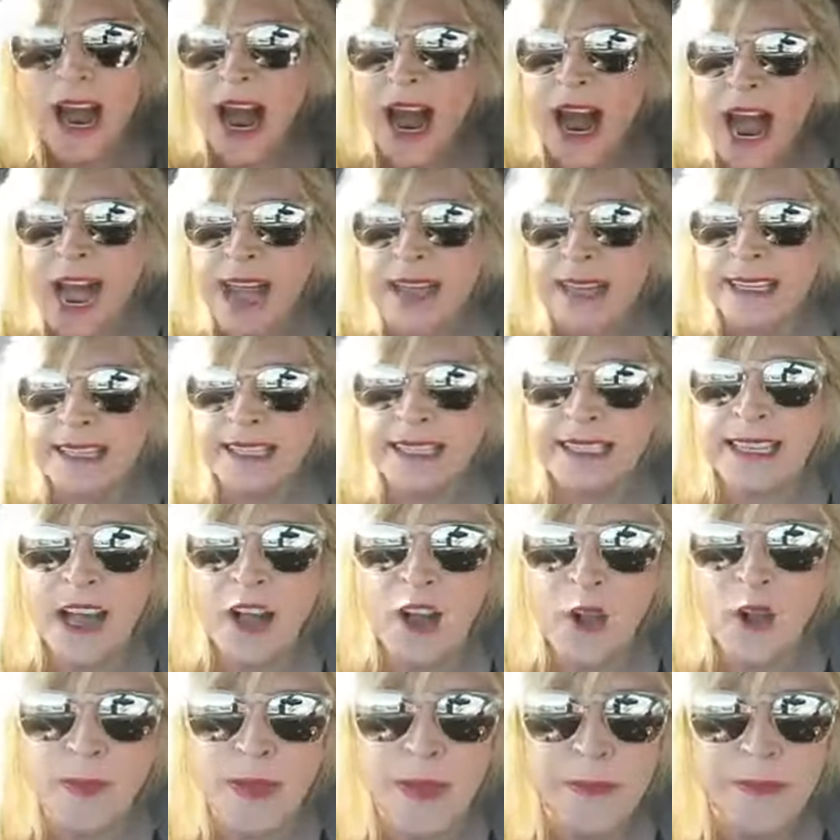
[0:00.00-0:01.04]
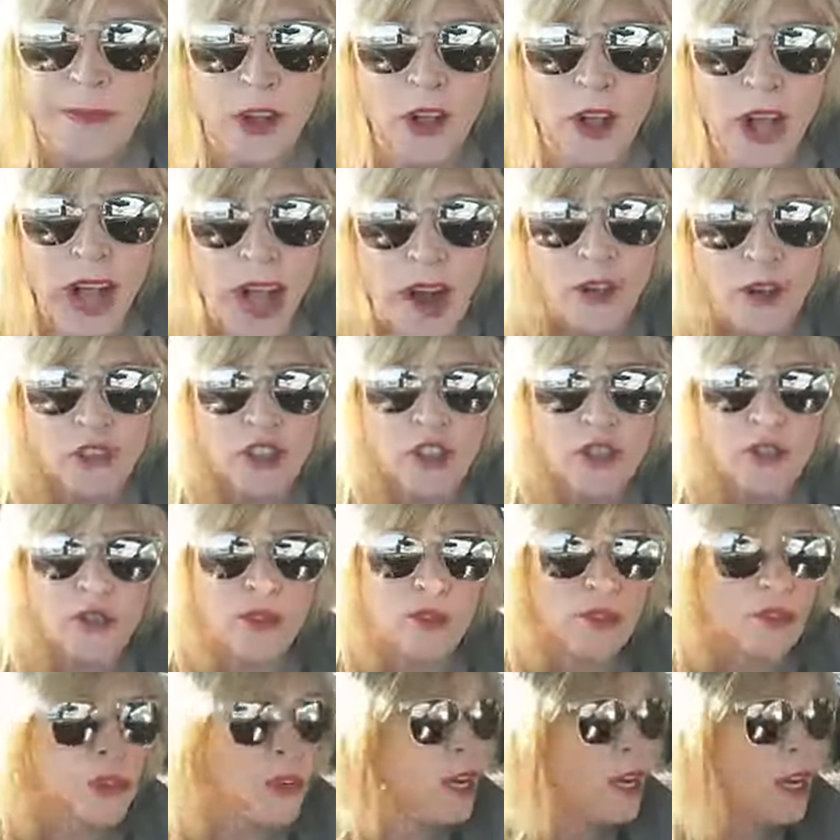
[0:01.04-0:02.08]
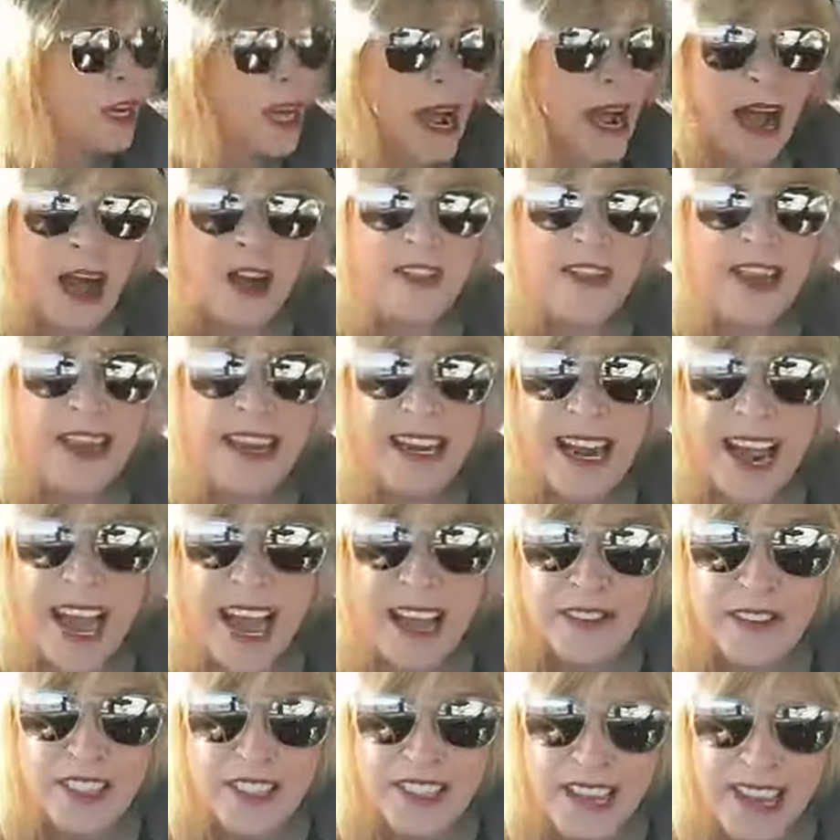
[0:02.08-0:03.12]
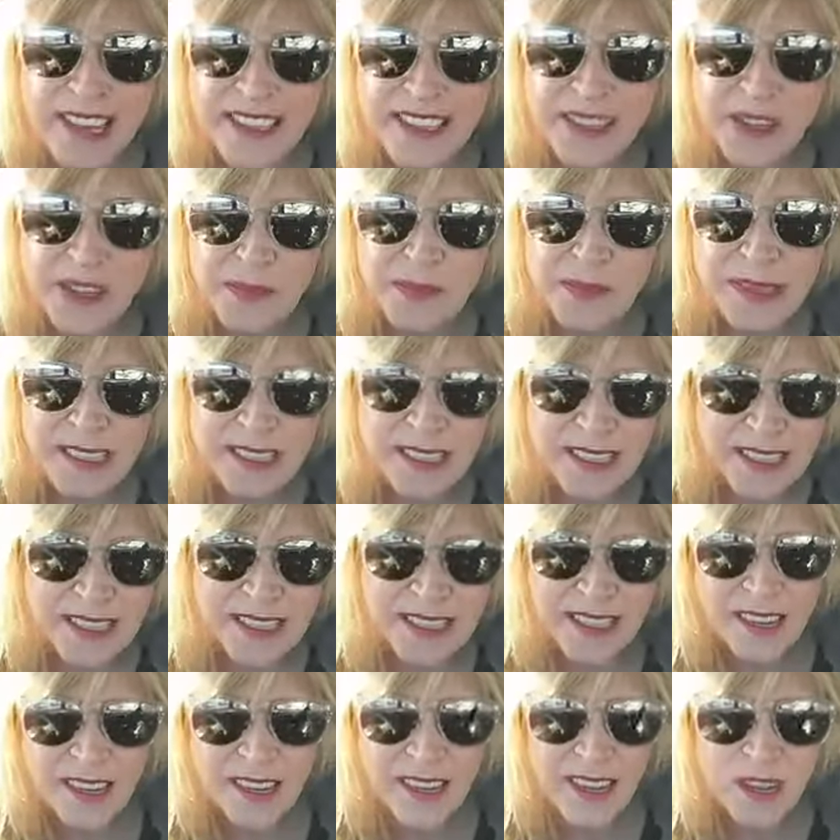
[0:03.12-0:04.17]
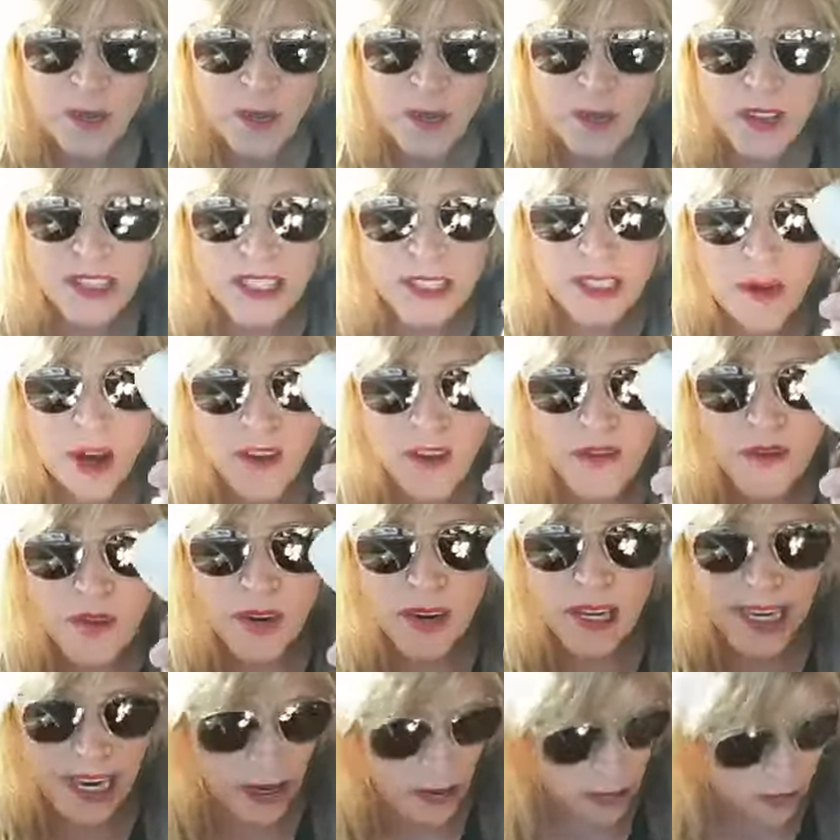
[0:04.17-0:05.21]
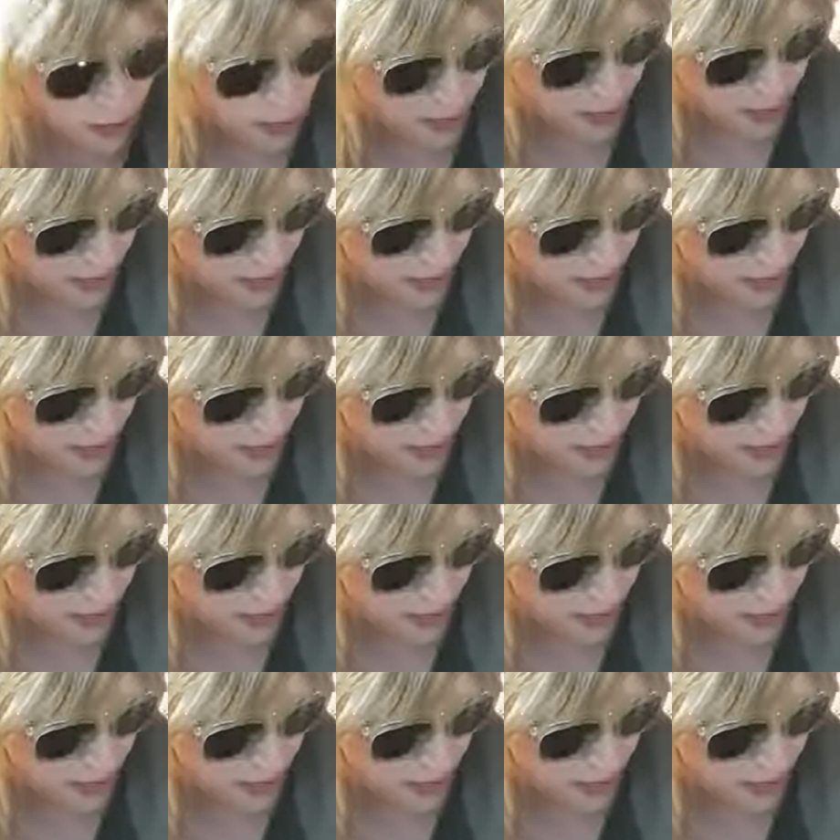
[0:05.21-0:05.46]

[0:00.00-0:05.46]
I can tell people how they can advertise their business with a small 40-character